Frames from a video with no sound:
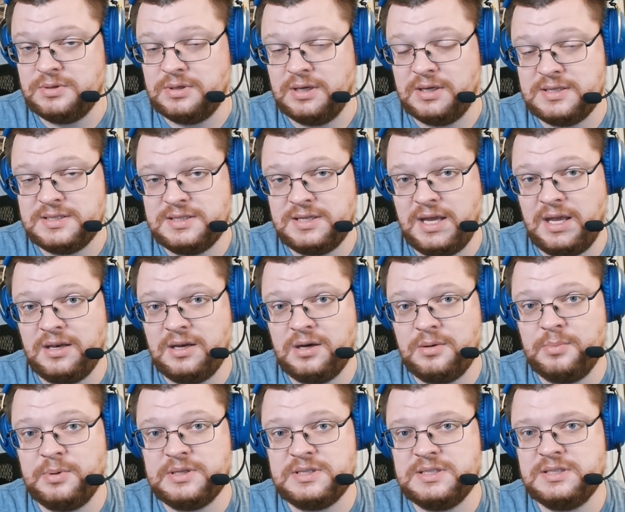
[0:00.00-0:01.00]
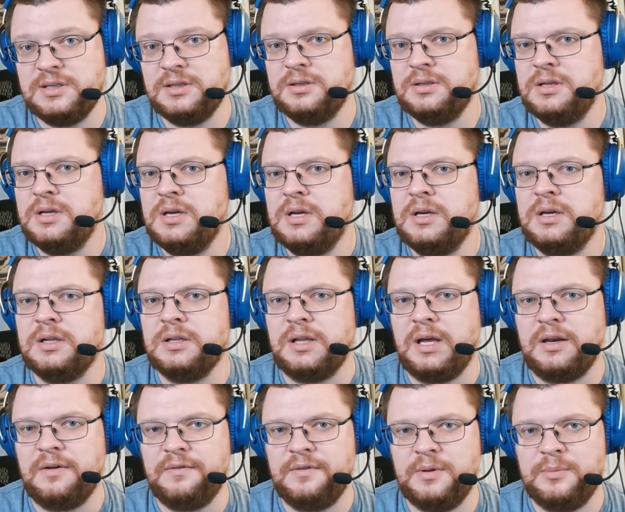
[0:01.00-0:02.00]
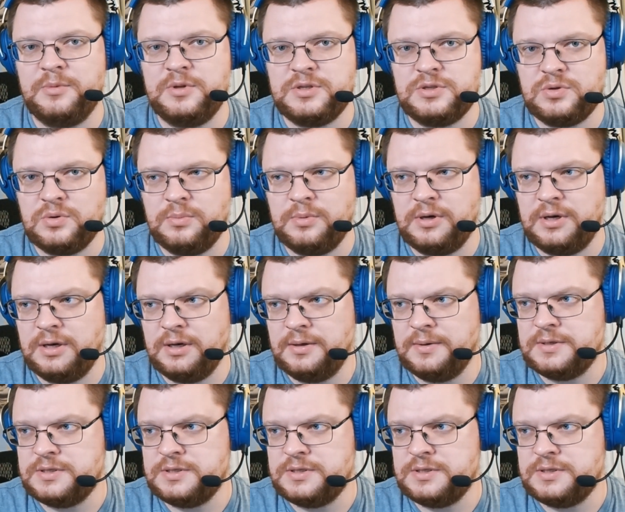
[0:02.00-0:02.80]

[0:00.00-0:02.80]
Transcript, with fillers: uh, standard, but still a lot of them distributed.